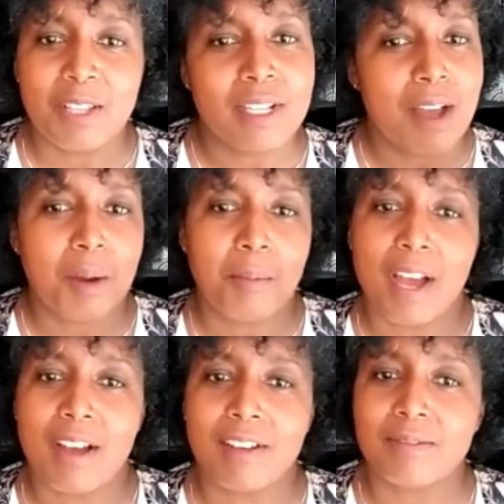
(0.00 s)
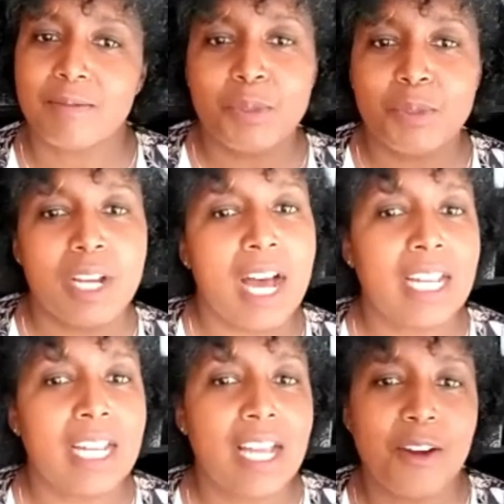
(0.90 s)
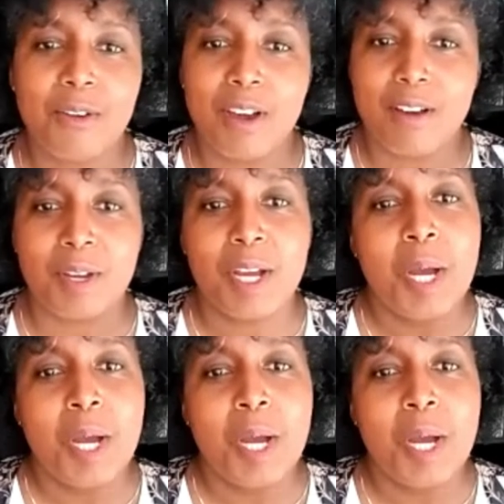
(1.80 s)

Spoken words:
We can talk about Buddha, Allah, whoever.